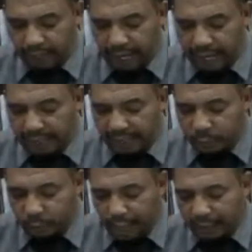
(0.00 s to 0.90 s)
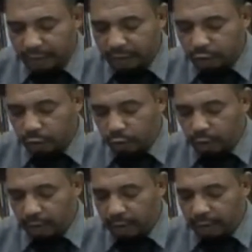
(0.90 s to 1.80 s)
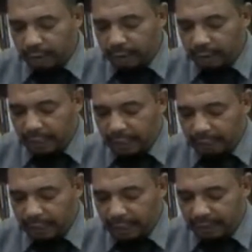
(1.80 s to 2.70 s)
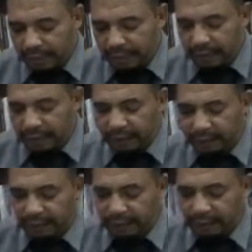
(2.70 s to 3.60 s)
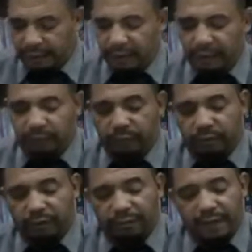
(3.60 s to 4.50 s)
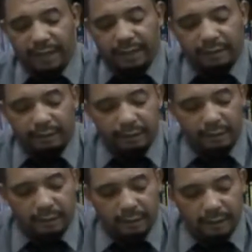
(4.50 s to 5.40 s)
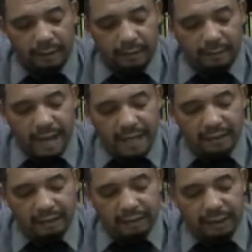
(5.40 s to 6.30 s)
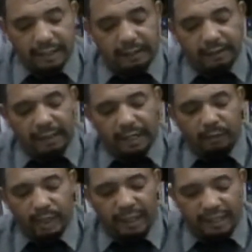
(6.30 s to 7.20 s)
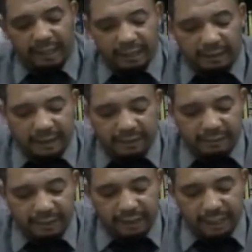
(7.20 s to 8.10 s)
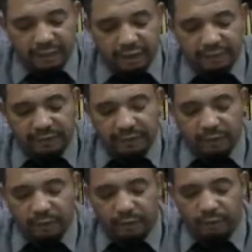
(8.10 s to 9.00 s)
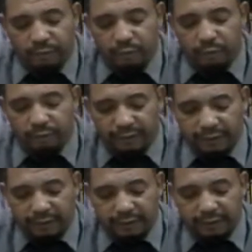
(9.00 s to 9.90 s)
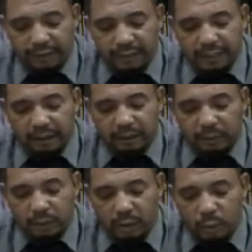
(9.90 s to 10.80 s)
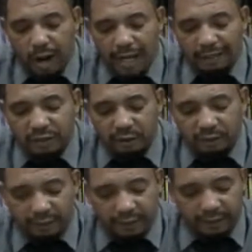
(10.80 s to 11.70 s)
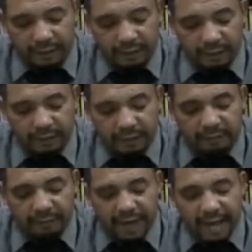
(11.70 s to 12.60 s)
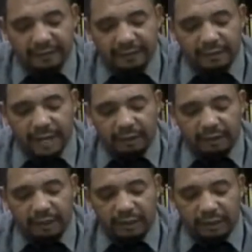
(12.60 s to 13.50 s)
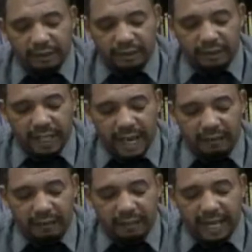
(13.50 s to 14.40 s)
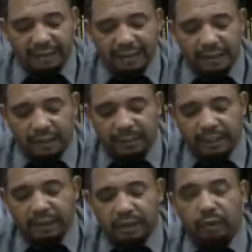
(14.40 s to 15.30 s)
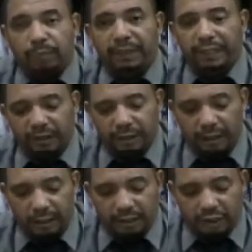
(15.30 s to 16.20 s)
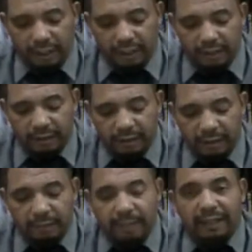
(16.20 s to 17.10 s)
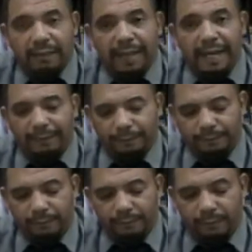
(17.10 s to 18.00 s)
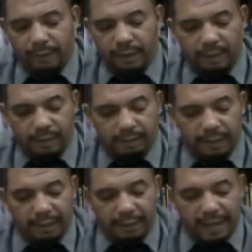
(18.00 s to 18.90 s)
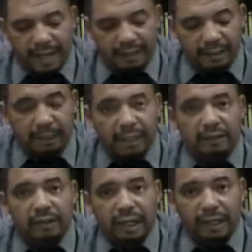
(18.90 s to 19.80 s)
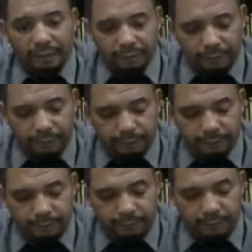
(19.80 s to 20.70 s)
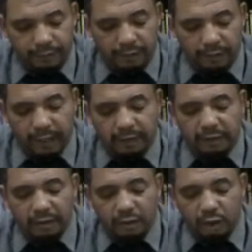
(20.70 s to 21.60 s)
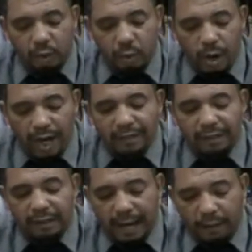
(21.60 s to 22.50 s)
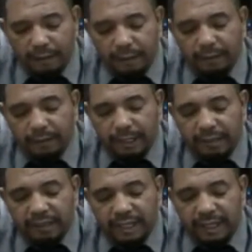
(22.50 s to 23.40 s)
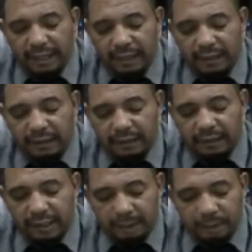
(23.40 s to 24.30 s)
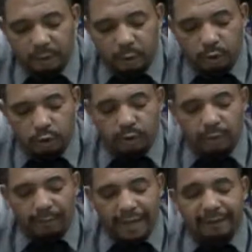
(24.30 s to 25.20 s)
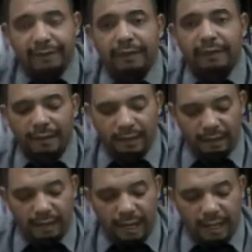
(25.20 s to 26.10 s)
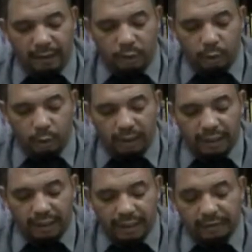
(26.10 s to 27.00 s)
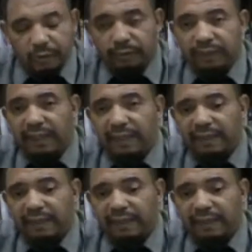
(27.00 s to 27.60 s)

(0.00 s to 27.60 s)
As the twilight drew on, its eager yearning for the fire mastered it, and with a great lifting and shifting of 4 feet, it whined softly, then flattened out its ears down in anticipation of being chidden by the man. But the man remained silent. Later the dog whined loudly, and still later it crept close to the man and caught the scent of death.